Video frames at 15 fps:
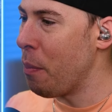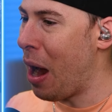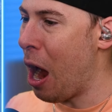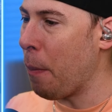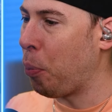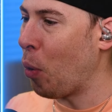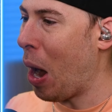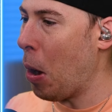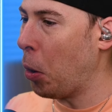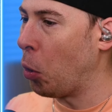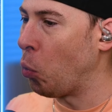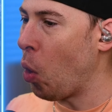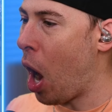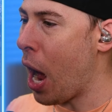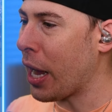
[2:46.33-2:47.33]
mile per hour
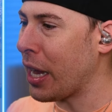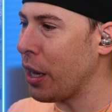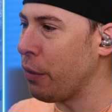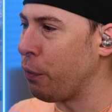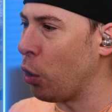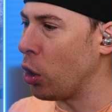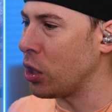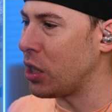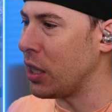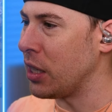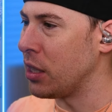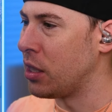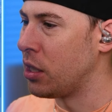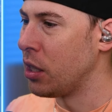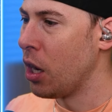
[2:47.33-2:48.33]
rocket
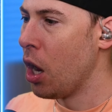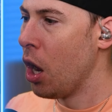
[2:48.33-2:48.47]
versus...